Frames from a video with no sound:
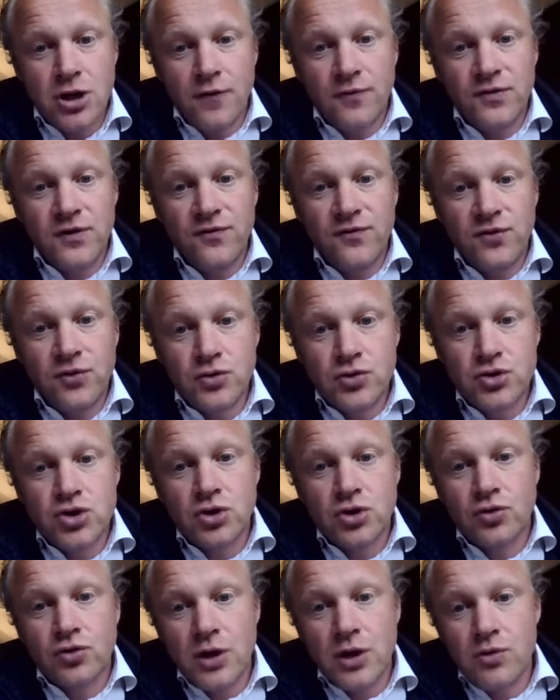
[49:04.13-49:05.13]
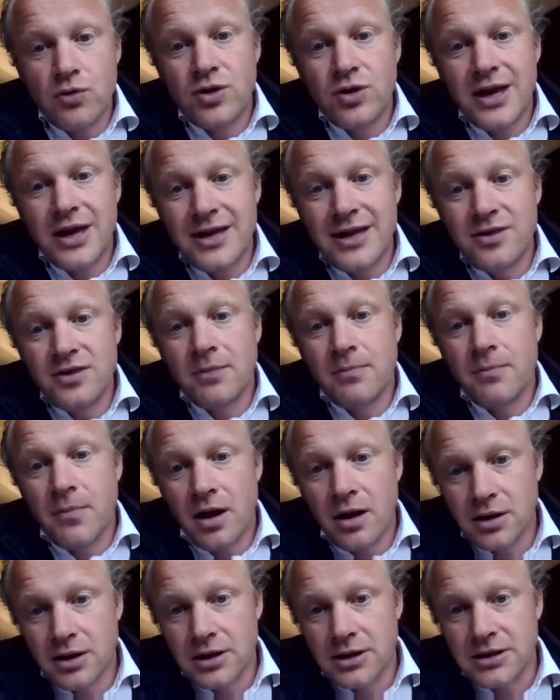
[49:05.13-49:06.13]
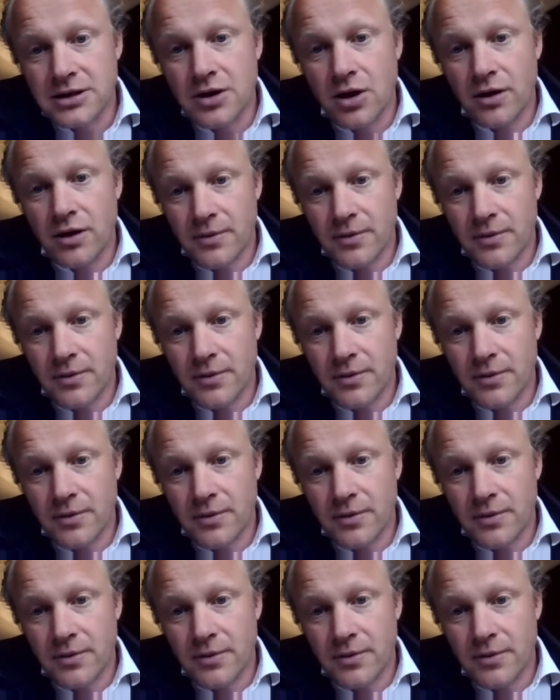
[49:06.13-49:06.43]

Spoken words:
of the future growth in the market,